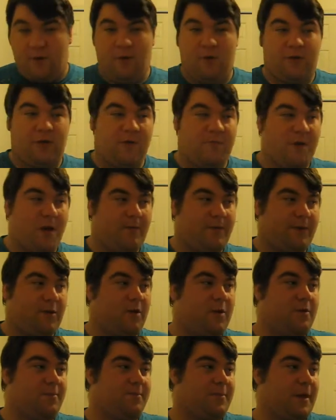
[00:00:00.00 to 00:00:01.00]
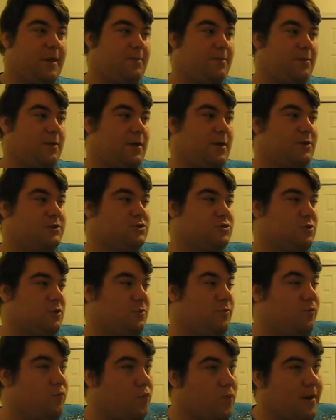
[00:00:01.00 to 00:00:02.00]
course, I probably couldn't be able to
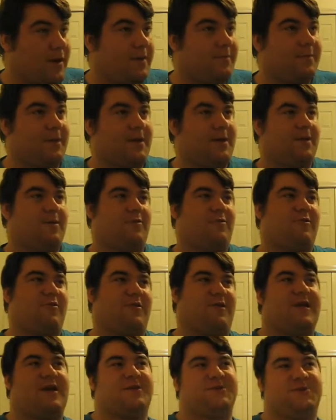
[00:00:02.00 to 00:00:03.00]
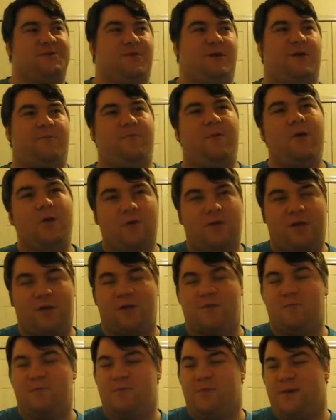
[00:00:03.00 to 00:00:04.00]
control Brit because she's actually a
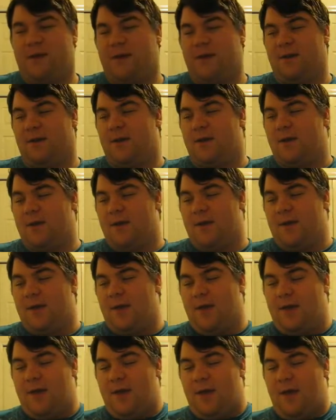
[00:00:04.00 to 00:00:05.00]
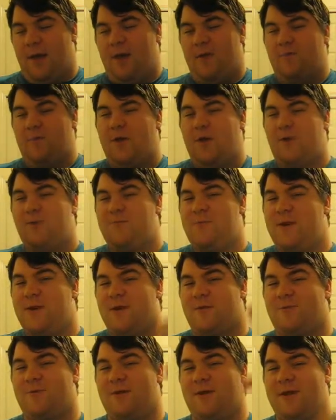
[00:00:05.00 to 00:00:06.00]
person, but it, it would
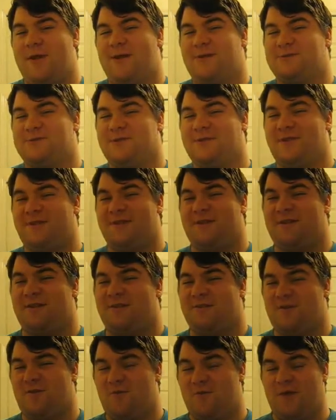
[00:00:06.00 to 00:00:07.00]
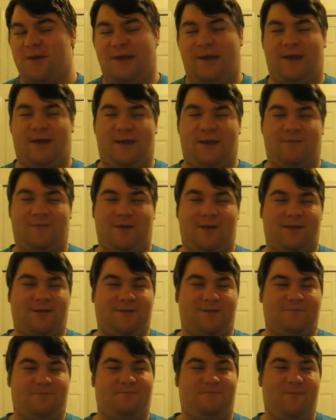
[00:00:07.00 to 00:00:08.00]
make a pretty interesting story. I
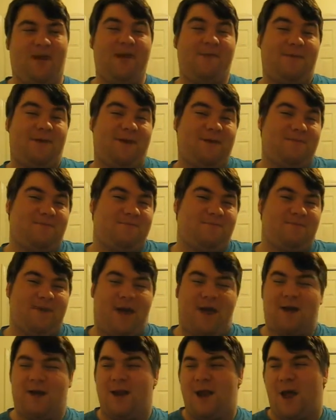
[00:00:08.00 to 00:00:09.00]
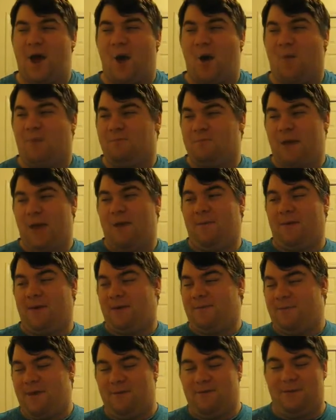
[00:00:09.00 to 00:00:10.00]
mean, maybe, I don't know.
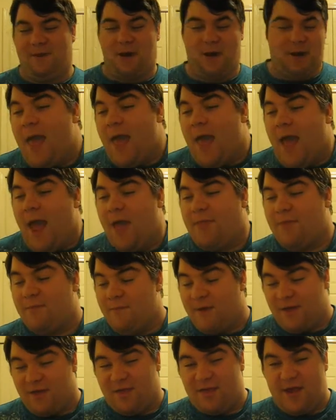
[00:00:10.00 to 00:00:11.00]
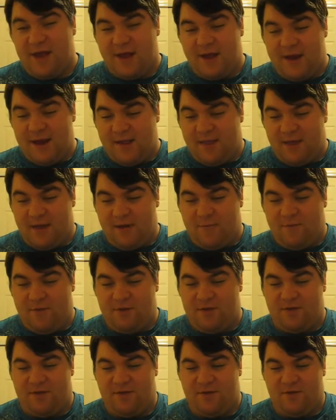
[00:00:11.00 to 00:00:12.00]
Maybe, maybe not. And then my second idea
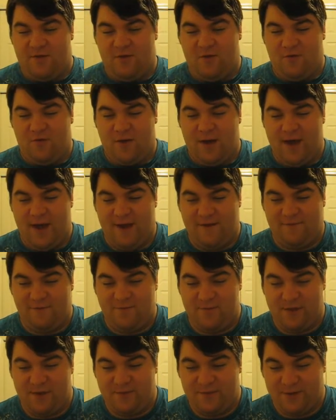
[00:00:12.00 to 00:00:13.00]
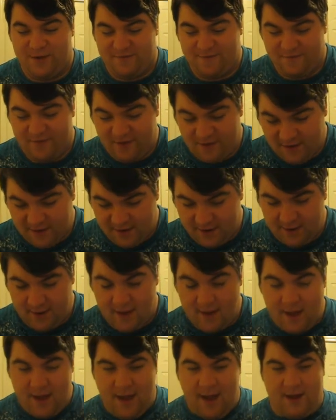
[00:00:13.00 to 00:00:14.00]
was to have me be a villain
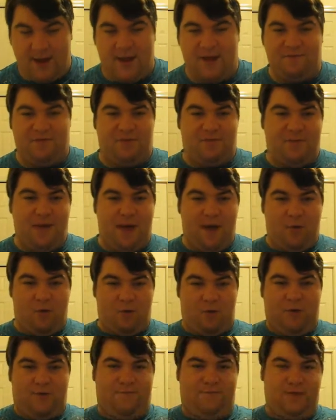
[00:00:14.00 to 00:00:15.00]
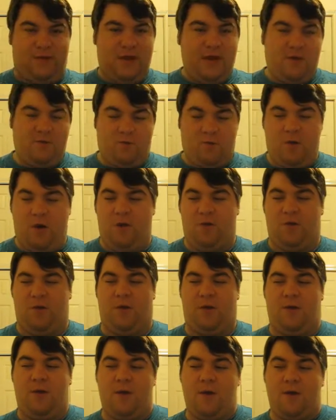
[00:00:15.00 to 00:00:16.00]
and have the power of
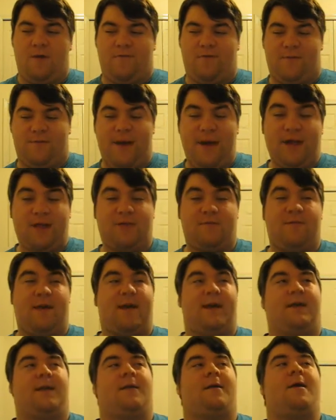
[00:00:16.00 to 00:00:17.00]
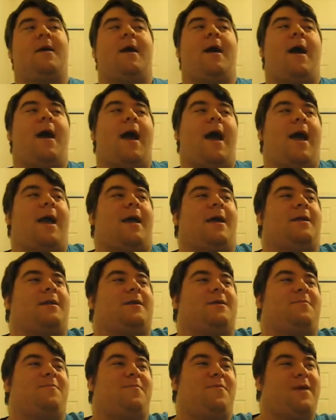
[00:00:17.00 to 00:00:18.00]
Nightcrawler from X-Men
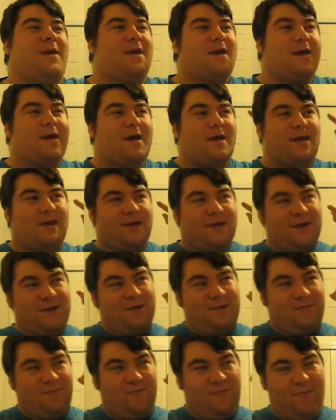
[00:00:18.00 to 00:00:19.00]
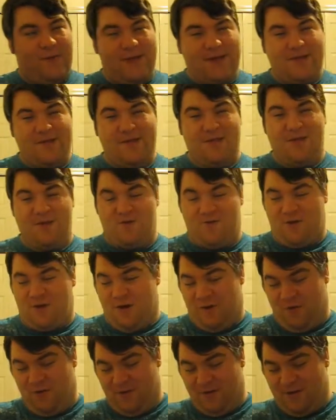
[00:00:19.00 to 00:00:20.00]
and be in Wing
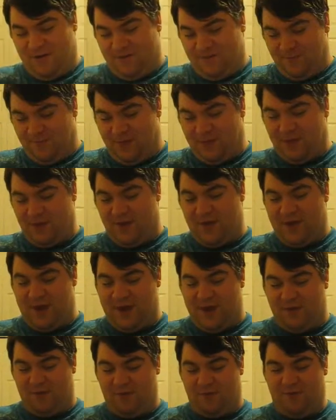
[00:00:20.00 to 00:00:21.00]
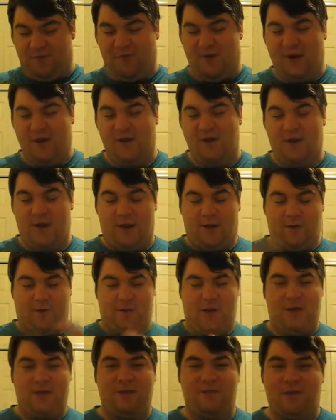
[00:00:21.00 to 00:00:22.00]
Zero so that I could I could
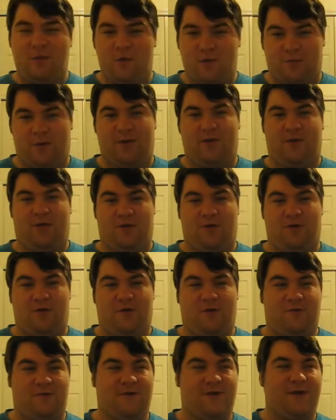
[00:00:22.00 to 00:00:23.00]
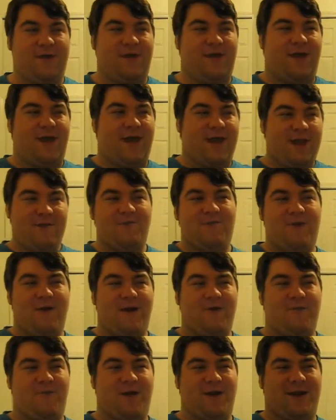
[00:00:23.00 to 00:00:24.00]
teleport Wing Zero anywhere
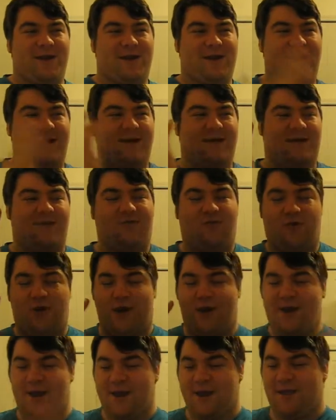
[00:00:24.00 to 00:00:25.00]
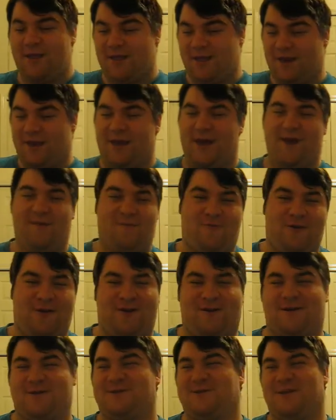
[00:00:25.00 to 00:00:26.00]
I wanted and destroy any city I
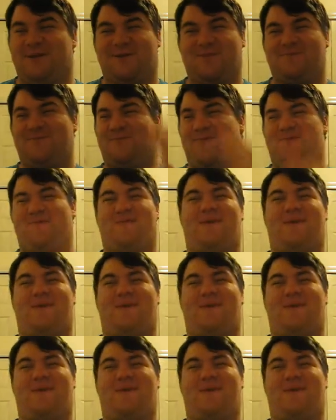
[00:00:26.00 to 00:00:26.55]
wanted just for